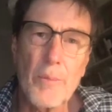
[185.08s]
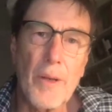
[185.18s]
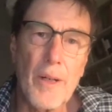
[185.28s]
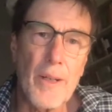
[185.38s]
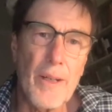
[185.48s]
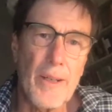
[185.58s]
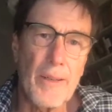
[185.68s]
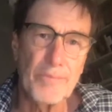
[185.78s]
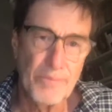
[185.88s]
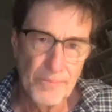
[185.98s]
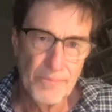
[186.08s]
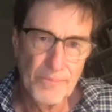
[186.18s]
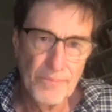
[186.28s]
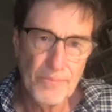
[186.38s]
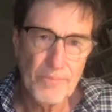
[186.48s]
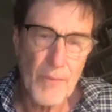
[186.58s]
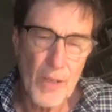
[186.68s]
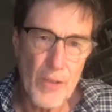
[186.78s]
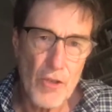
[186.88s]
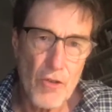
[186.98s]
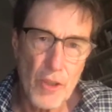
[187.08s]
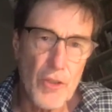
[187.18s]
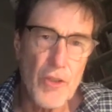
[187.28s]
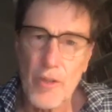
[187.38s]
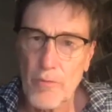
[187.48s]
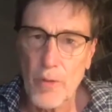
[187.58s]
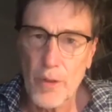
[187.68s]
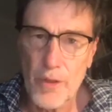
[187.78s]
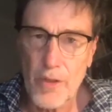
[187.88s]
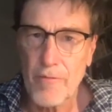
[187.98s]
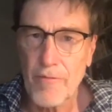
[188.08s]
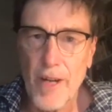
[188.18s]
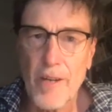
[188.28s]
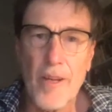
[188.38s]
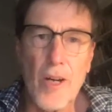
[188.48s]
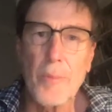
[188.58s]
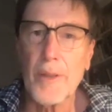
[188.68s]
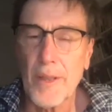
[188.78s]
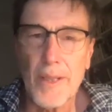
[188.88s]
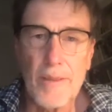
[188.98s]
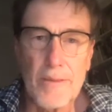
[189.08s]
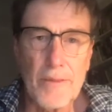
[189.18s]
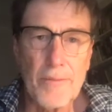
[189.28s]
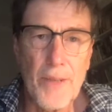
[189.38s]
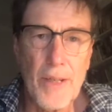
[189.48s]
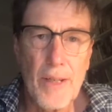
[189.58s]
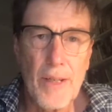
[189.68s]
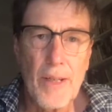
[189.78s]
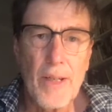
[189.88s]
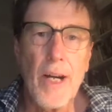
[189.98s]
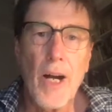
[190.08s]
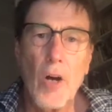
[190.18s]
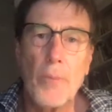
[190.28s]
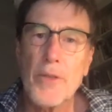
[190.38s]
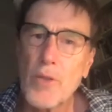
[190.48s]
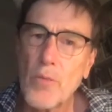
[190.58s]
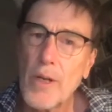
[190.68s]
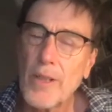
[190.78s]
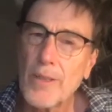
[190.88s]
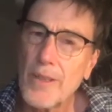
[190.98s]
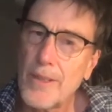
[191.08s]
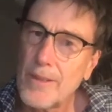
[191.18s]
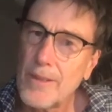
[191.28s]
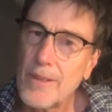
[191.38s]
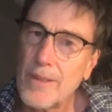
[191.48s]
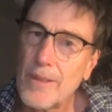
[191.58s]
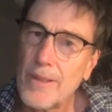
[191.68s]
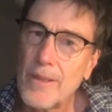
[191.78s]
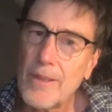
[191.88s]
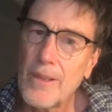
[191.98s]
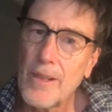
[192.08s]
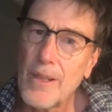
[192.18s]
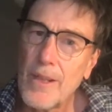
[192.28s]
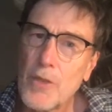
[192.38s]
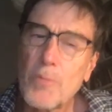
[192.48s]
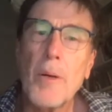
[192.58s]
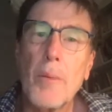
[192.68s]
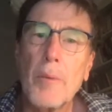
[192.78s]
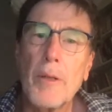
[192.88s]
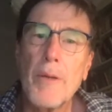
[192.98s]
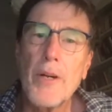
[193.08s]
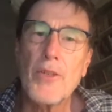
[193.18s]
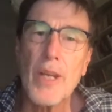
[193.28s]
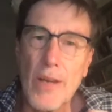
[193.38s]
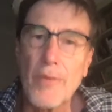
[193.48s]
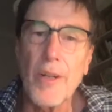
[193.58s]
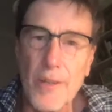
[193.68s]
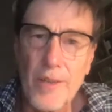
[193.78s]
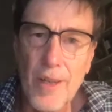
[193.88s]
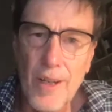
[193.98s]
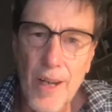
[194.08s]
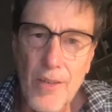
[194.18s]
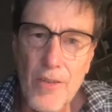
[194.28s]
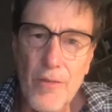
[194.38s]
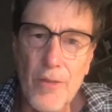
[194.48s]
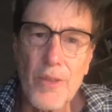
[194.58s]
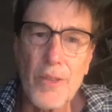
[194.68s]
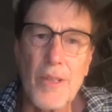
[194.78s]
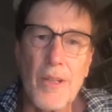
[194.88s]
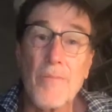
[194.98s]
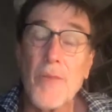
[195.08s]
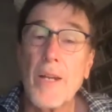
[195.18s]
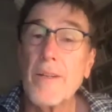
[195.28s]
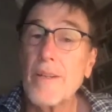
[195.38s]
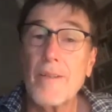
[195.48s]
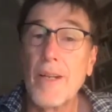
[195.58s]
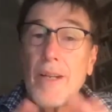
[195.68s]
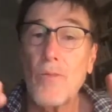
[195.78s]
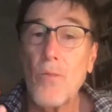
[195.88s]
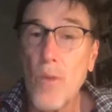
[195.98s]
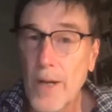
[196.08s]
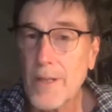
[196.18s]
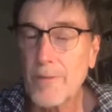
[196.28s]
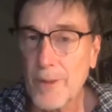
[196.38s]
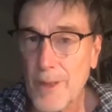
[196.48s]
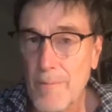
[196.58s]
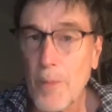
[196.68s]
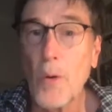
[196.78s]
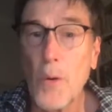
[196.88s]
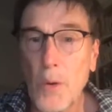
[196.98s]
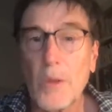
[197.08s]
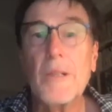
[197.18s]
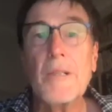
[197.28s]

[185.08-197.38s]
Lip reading: by this trilogy of words of faith, hope, and love. Hope is the one that is probably most evident in Acts 17. And wonderfully, Paul